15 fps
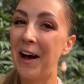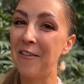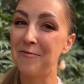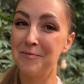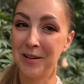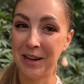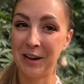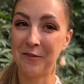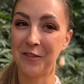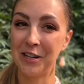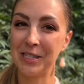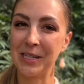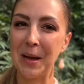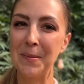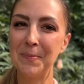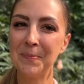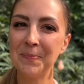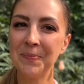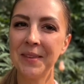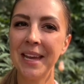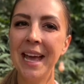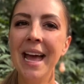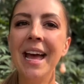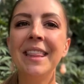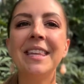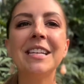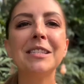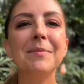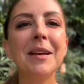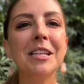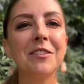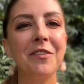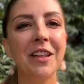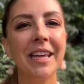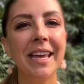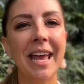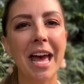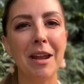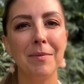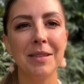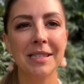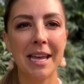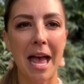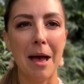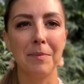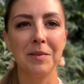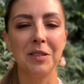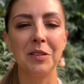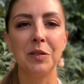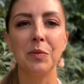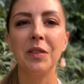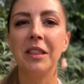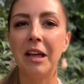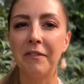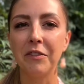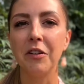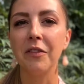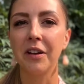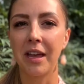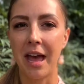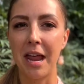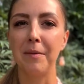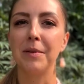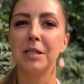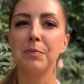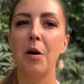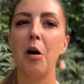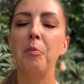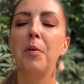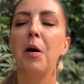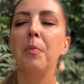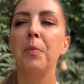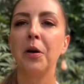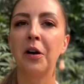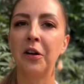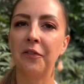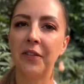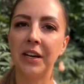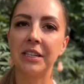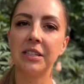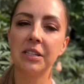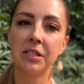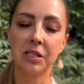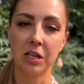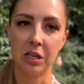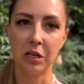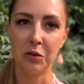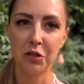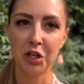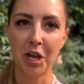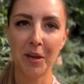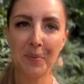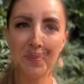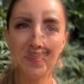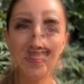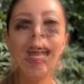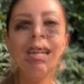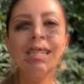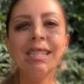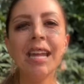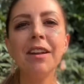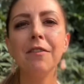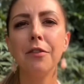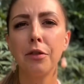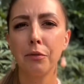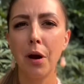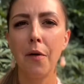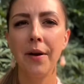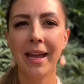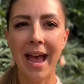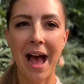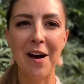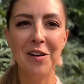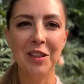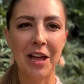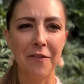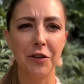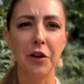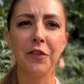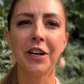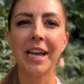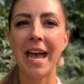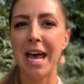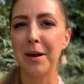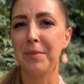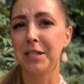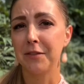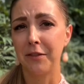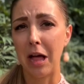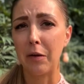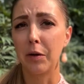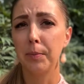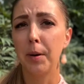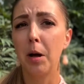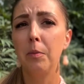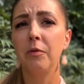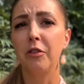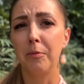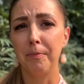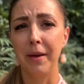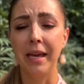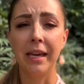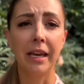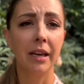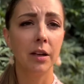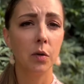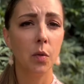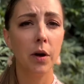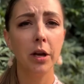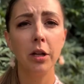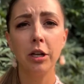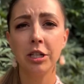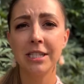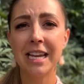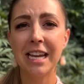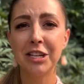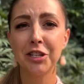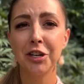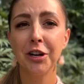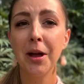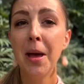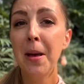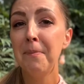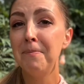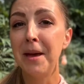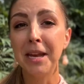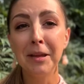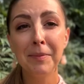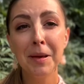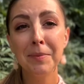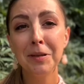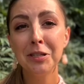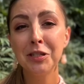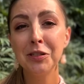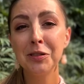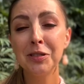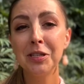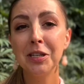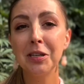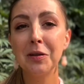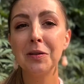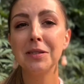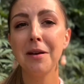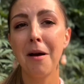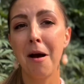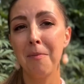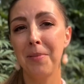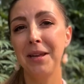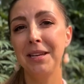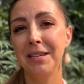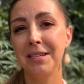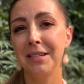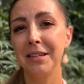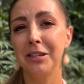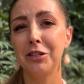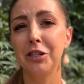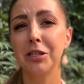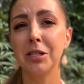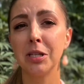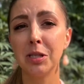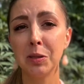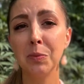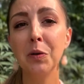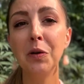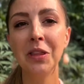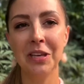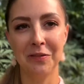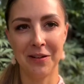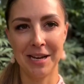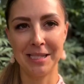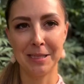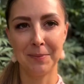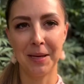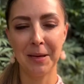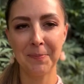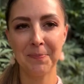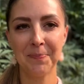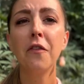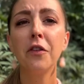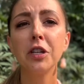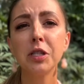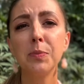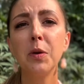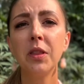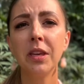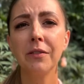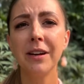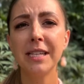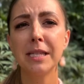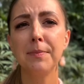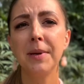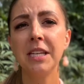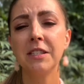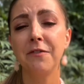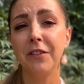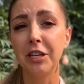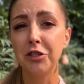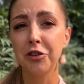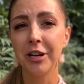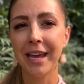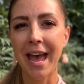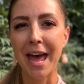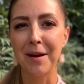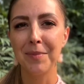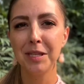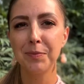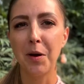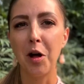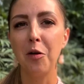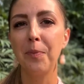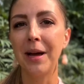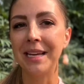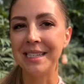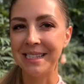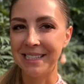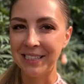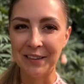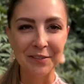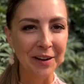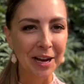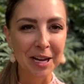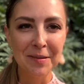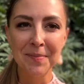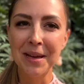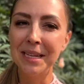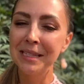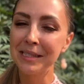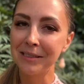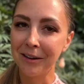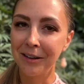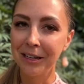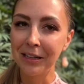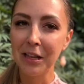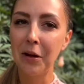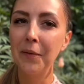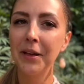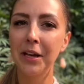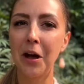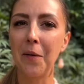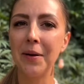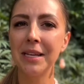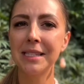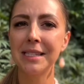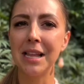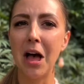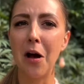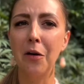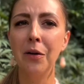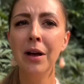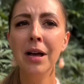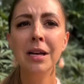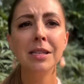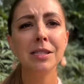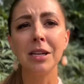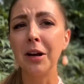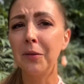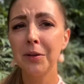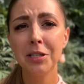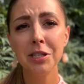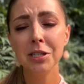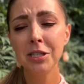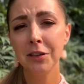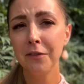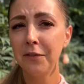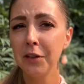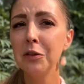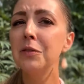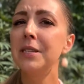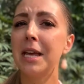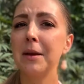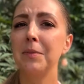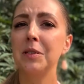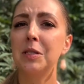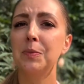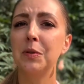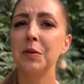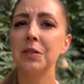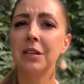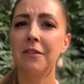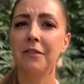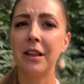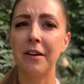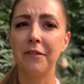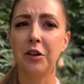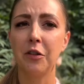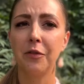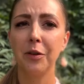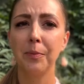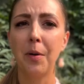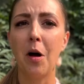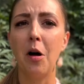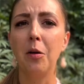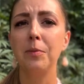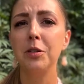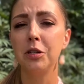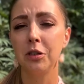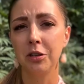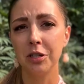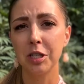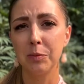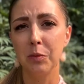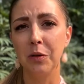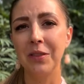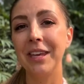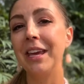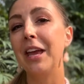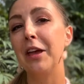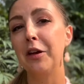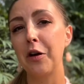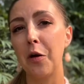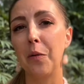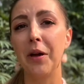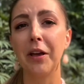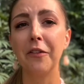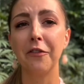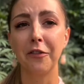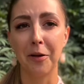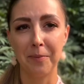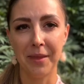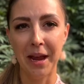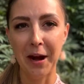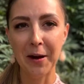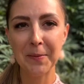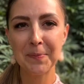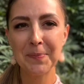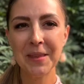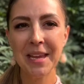off-putting for some. This makes filling cannabis capsules with leftover cannabis pulp a perfect solution. Instead of throwing out leftover cannabis flower pulp from making an oil or tincture, many people choose to use it up in a delicious smoothie recipe. For smoothie recipes featuring cannabis pulp, I still recommend starting low and going slow. Start with just a few tablespoons of leftover pulp to your smoothie and going from there.